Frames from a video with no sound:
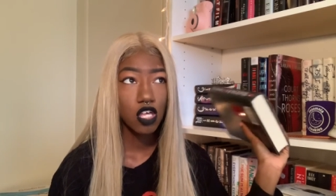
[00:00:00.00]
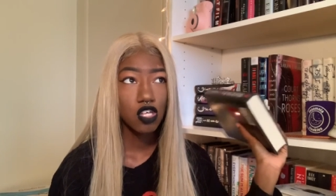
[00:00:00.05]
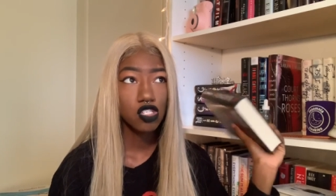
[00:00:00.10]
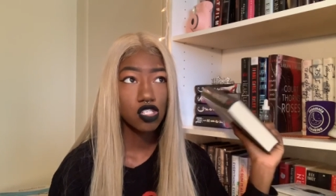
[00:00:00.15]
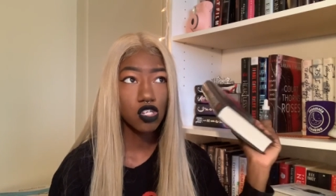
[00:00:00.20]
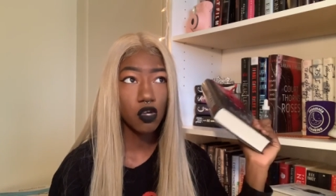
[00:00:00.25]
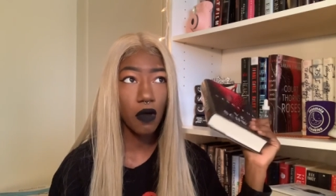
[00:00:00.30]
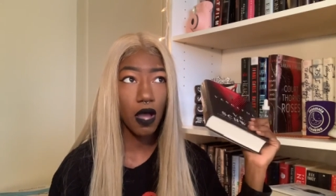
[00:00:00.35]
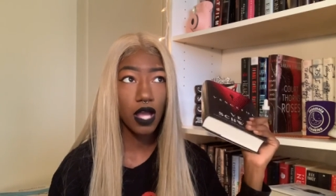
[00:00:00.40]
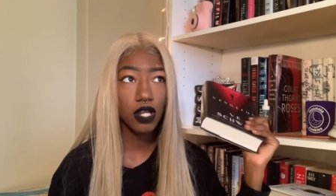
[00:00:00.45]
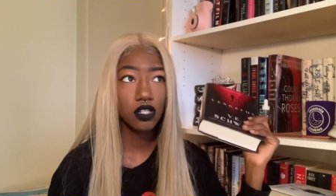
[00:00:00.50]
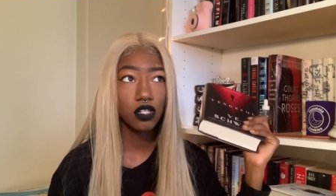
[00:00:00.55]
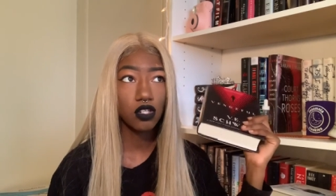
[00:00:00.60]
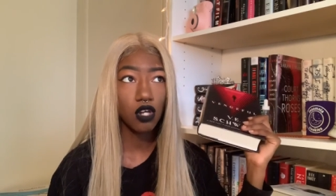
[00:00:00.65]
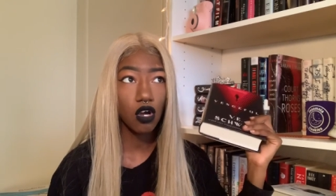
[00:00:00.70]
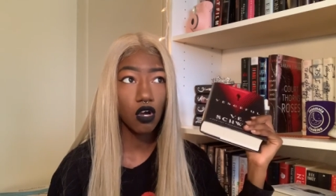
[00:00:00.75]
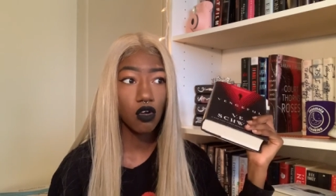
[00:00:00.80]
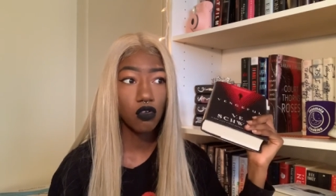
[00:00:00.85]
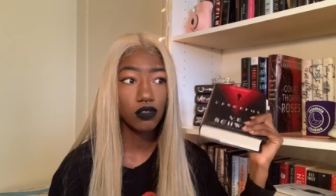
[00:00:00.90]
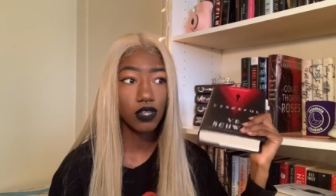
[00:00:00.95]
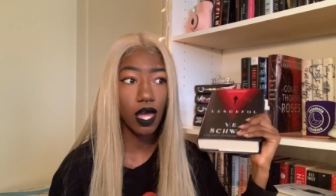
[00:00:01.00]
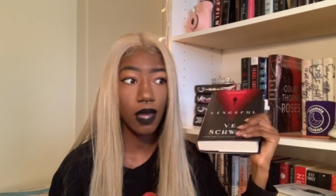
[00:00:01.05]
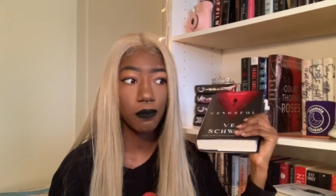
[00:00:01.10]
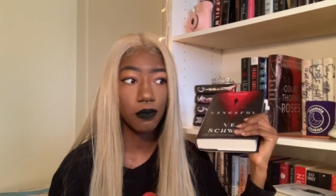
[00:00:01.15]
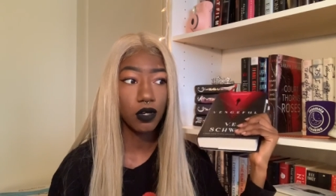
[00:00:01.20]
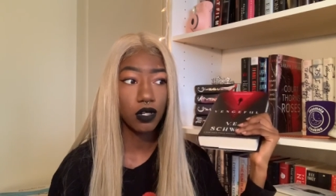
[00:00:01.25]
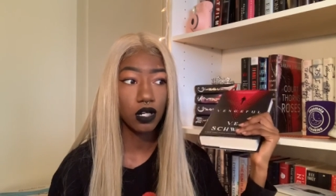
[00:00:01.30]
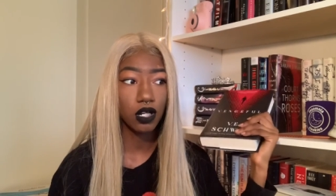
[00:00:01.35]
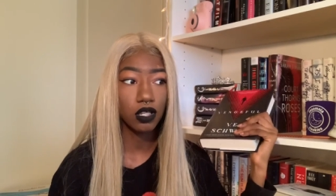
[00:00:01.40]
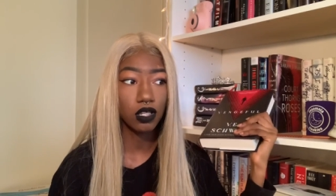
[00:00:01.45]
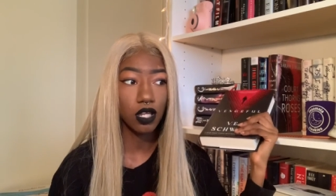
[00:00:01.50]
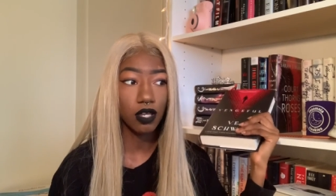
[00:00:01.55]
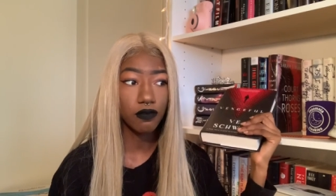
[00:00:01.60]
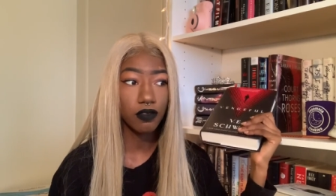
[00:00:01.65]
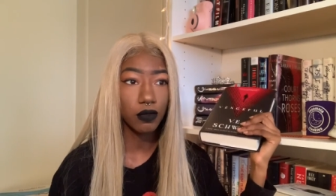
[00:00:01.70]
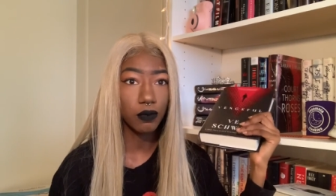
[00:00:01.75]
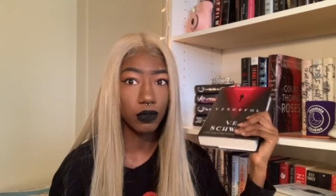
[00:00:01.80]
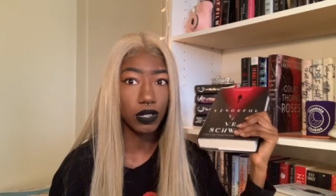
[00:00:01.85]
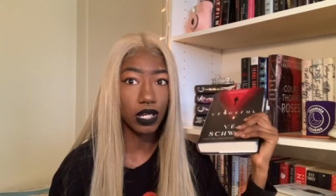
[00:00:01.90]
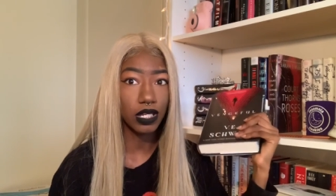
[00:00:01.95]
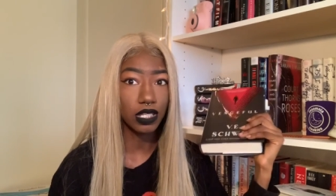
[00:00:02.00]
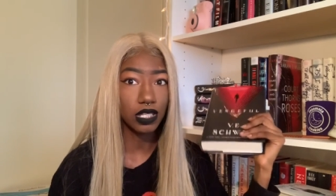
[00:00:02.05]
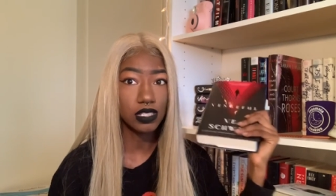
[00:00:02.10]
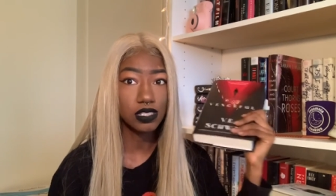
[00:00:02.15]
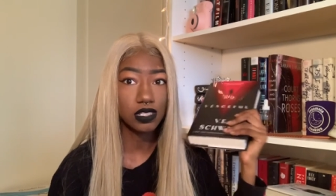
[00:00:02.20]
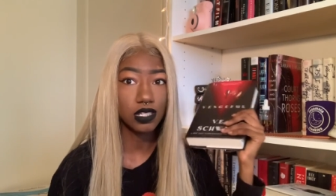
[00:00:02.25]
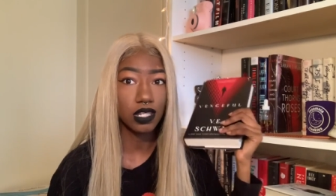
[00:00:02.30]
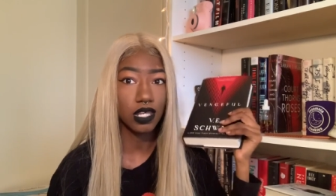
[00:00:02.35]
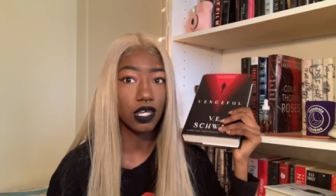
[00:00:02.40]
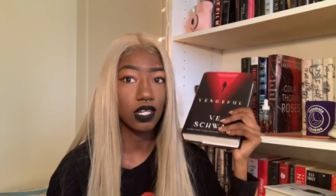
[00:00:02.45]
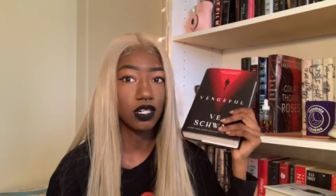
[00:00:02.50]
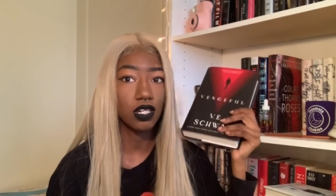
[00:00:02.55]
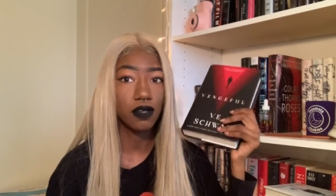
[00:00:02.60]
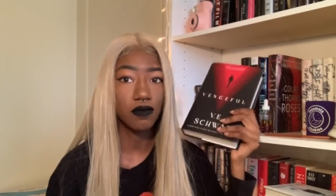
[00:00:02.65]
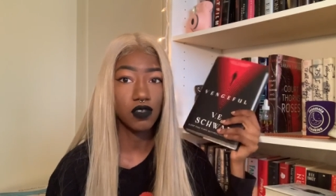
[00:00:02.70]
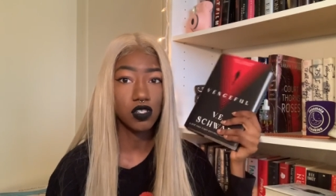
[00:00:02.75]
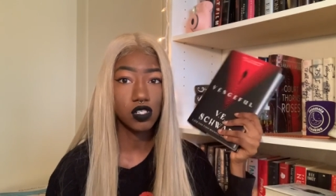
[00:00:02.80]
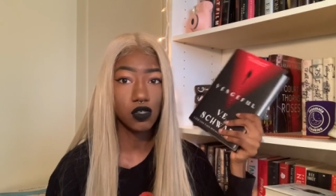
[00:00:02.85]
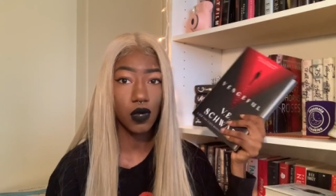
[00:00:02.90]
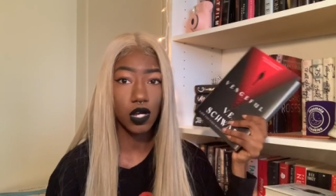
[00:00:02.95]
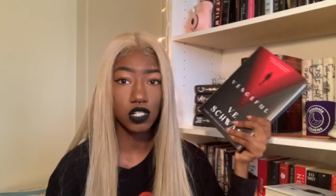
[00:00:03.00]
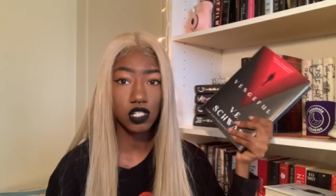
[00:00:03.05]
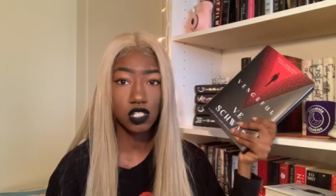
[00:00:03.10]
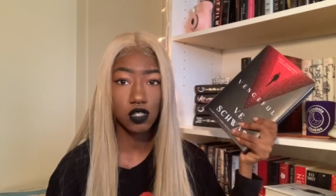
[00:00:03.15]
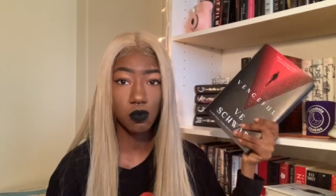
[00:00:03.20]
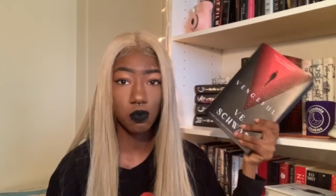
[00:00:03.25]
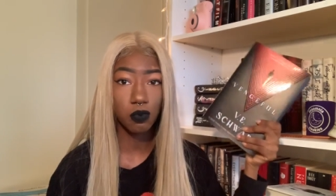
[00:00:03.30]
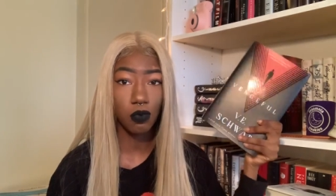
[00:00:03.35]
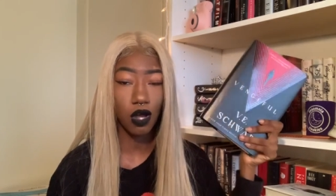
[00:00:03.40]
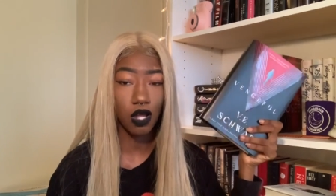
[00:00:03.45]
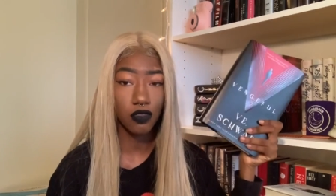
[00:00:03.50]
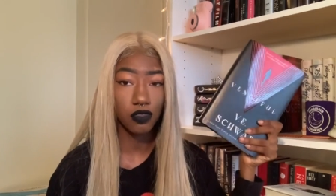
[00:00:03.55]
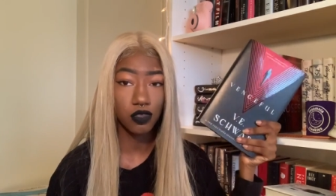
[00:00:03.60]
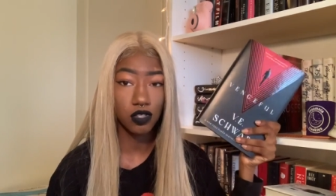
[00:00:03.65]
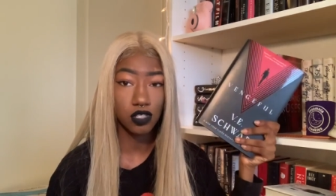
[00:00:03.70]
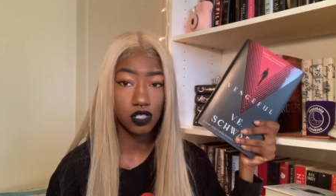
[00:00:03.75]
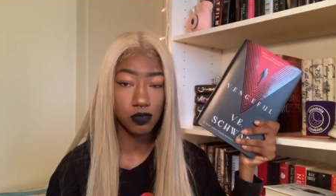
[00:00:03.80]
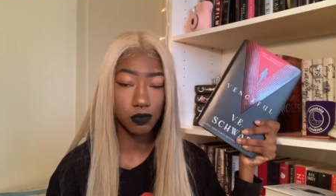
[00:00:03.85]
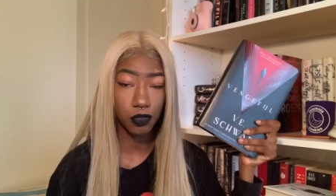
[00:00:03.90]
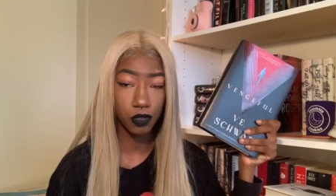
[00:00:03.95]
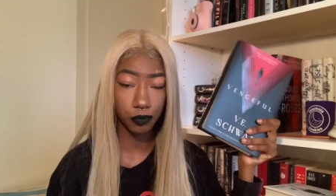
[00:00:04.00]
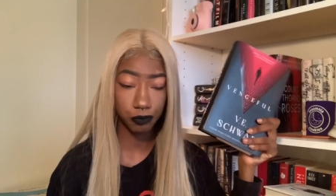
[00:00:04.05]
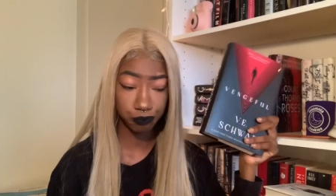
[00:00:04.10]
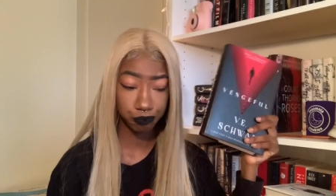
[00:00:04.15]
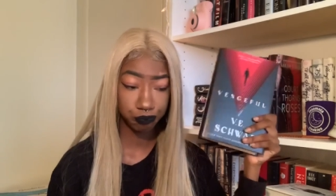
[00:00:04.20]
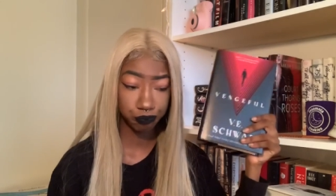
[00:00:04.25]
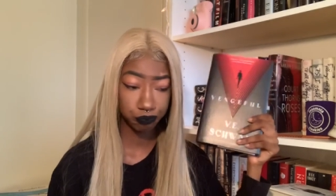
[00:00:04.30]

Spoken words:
So I know that I'm gonna love it when I get to the end of it. So I just bought this book.